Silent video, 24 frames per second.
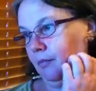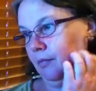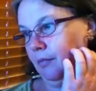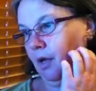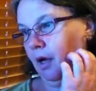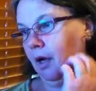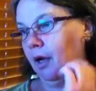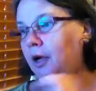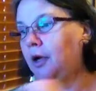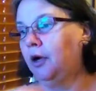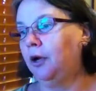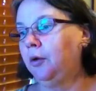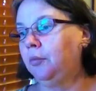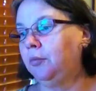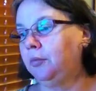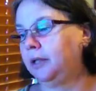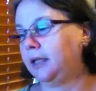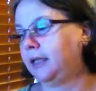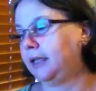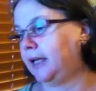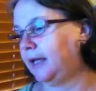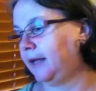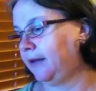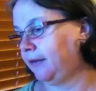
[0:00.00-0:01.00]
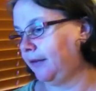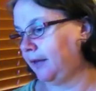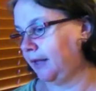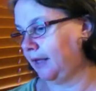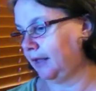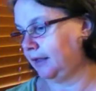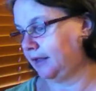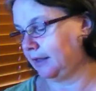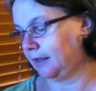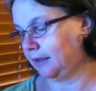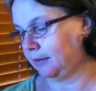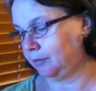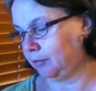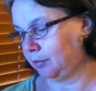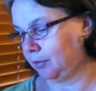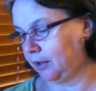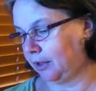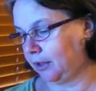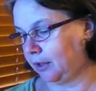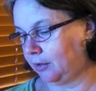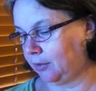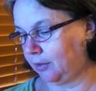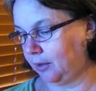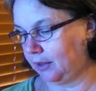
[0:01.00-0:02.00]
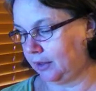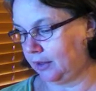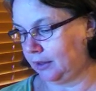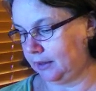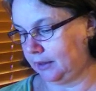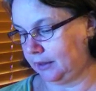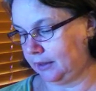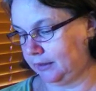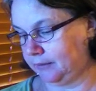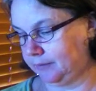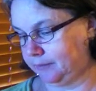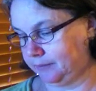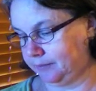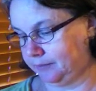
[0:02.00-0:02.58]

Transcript: I hope to get that done pretty quickly.